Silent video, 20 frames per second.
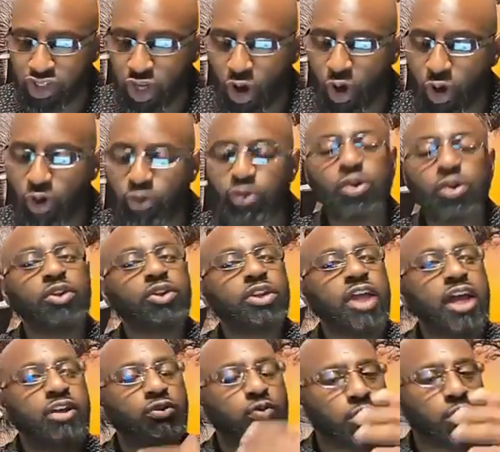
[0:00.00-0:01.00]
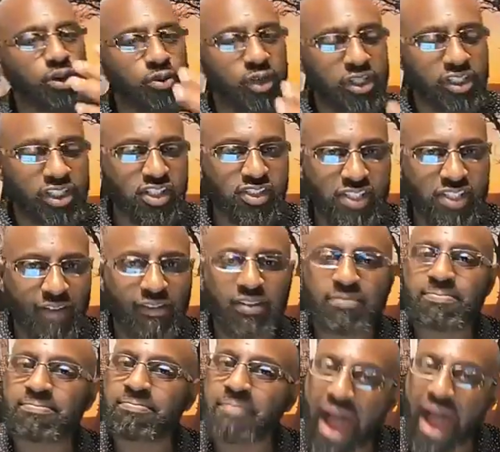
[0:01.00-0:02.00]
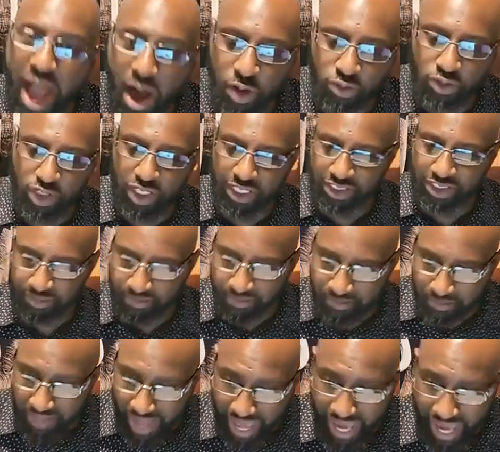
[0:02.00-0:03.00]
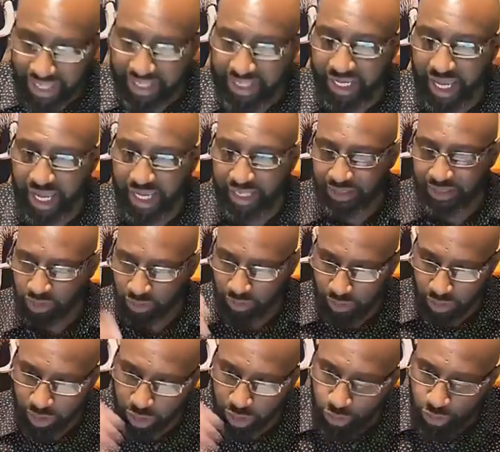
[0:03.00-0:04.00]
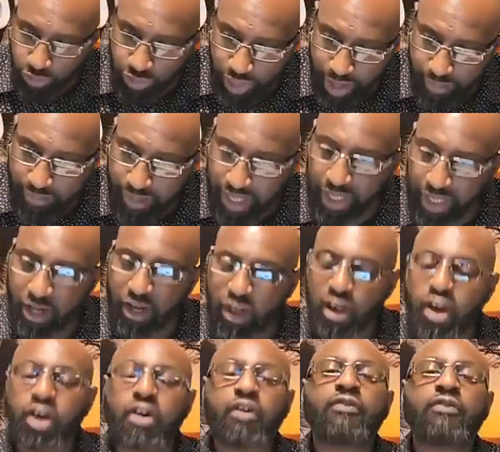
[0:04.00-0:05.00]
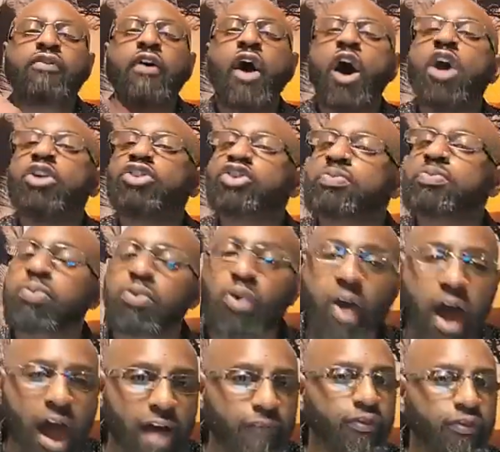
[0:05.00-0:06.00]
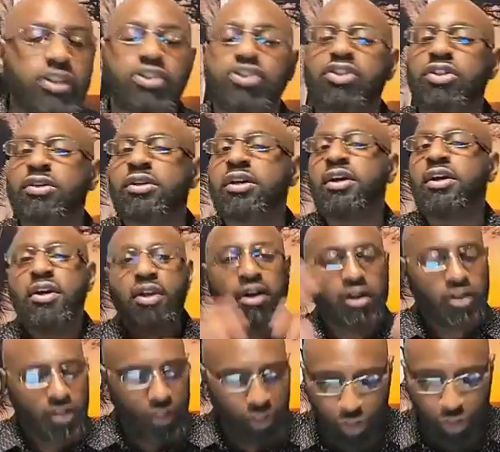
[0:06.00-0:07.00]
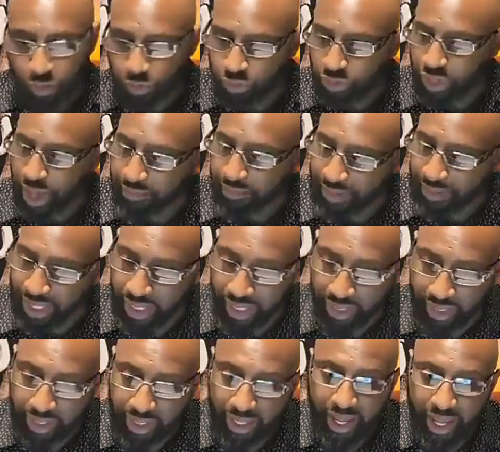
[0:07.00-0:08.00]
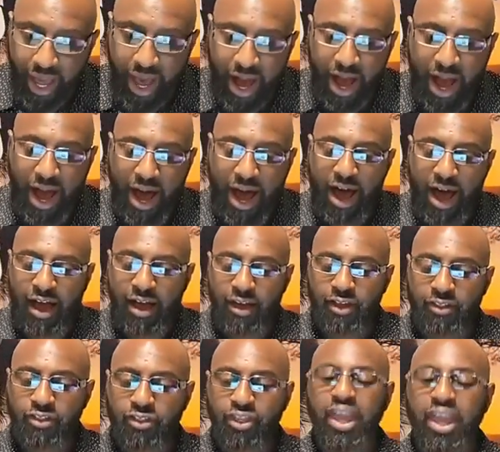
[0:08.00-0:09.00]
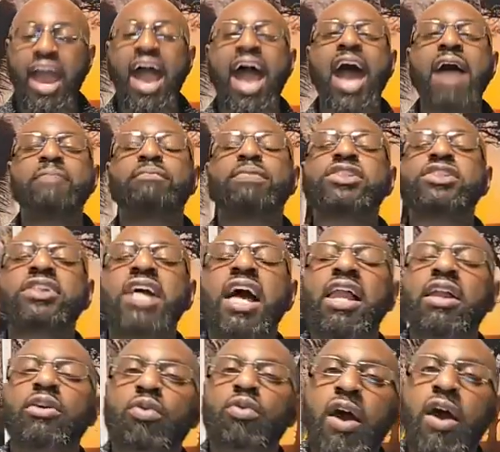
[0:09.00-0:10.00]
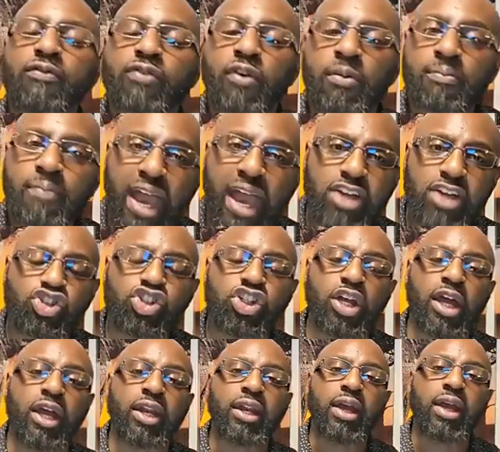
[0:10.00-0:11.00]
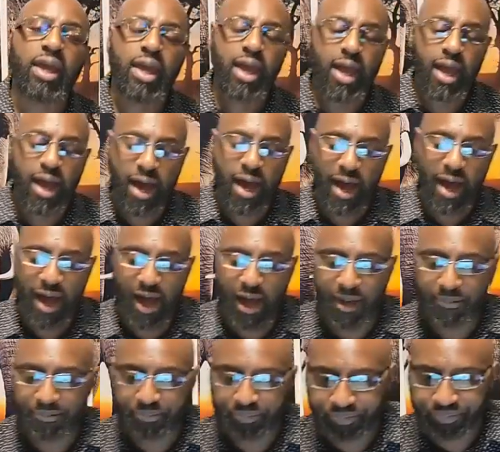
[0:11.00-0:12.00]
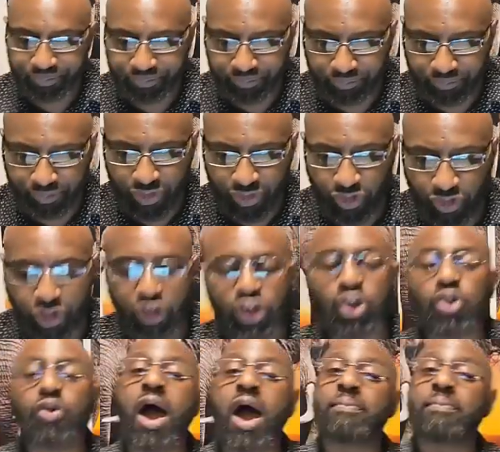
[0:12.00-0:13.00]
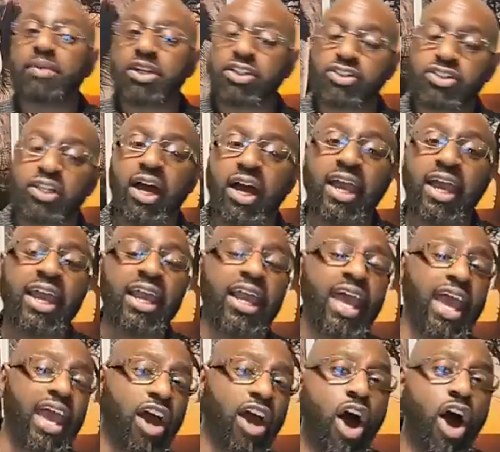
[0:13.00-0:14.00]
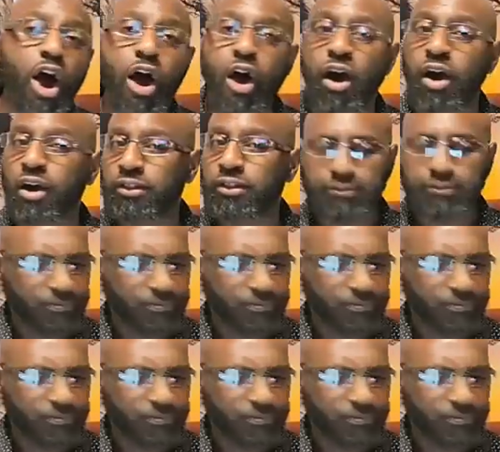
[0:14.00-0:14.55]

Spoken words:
so that's where you get the seven mountains mandate. You include them in it. False prophets, include them in it. The Apostolic Reformation, the New Apostolic, NAR,